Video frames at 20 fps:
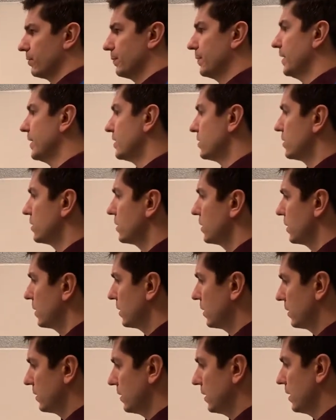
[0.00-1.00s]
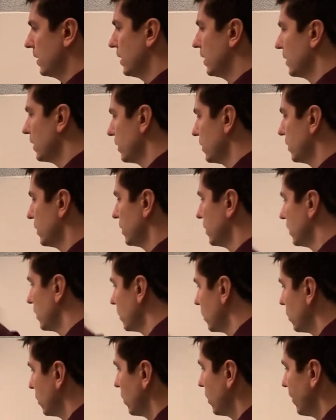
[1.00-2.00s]
from this,
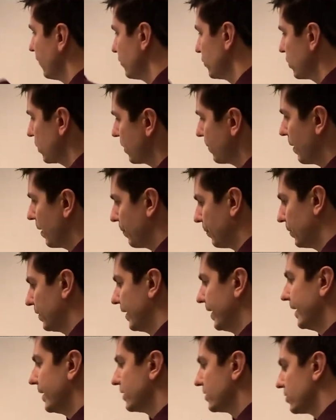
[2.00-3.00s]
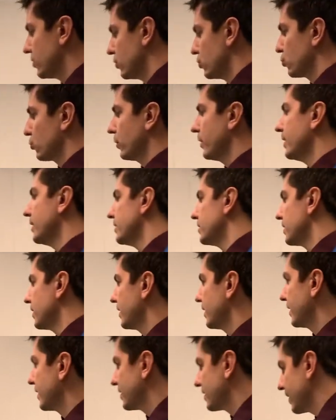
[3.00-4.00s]
if we talk about plants and trees and
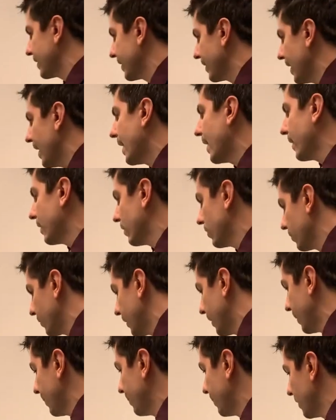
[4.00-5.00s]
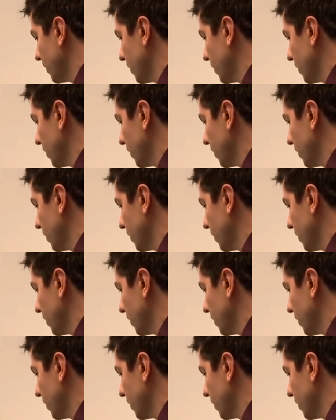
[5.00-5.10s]
things like that, okay?